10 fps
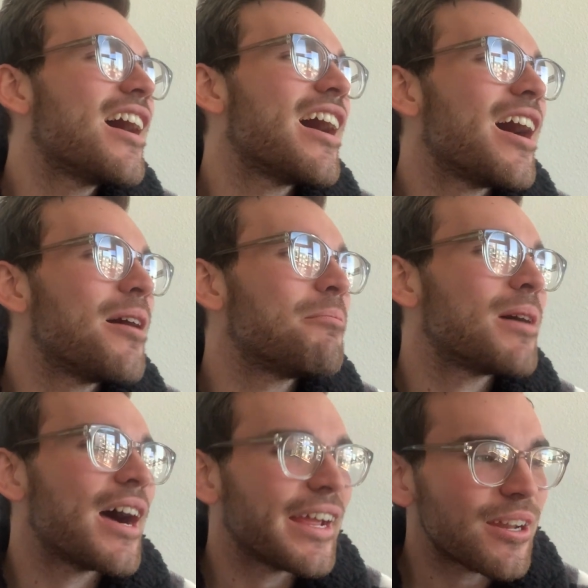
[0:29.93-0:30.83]

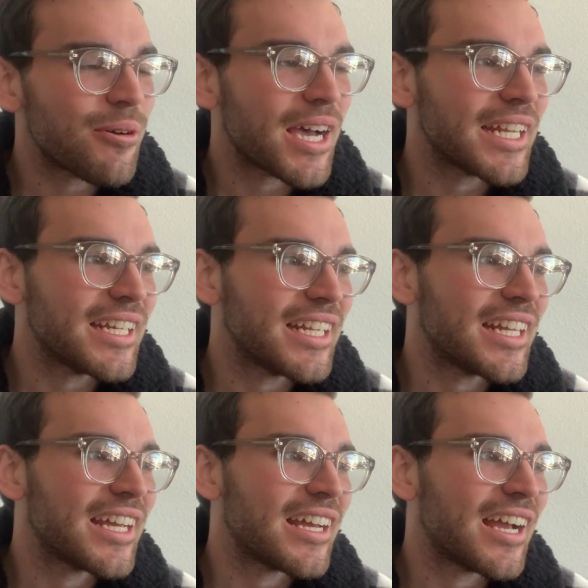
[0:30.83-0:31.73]
But I know I need
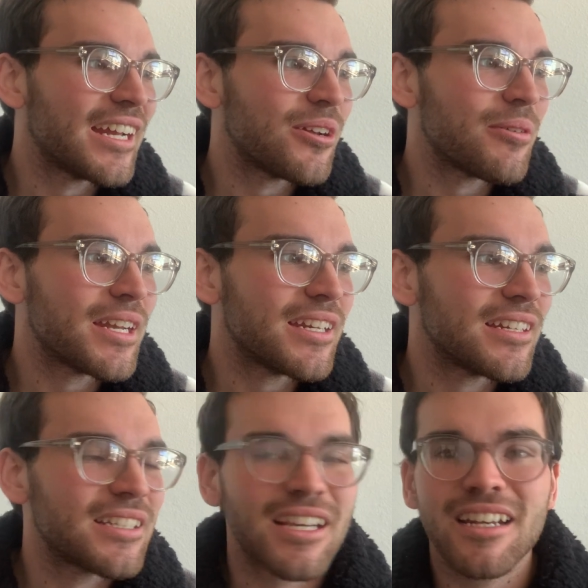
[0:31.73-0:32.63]
it. I know I
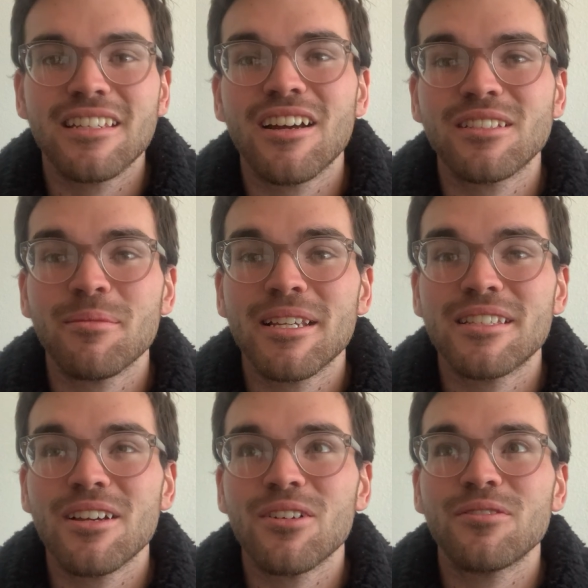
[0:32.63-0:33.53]
needed to kind of talk to
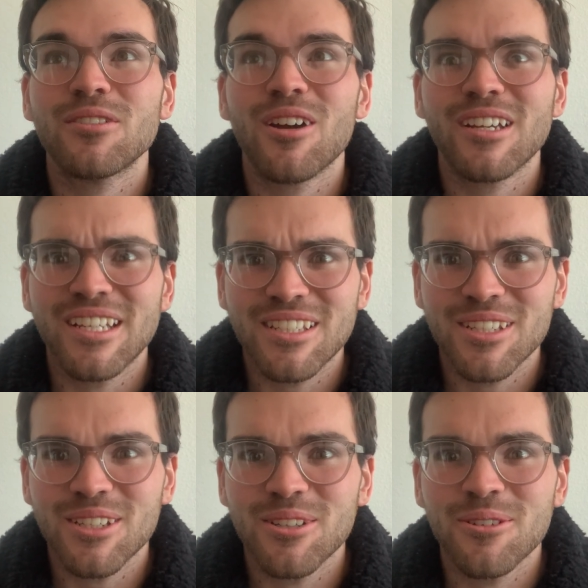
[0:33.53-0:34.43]
myself, talking to
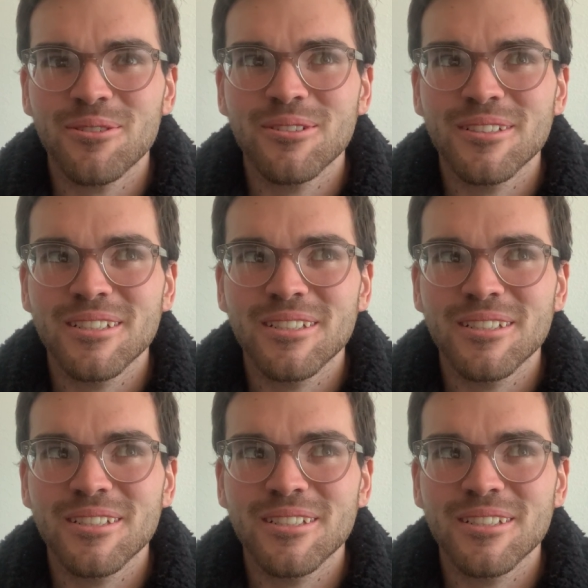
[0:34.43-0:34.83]
you,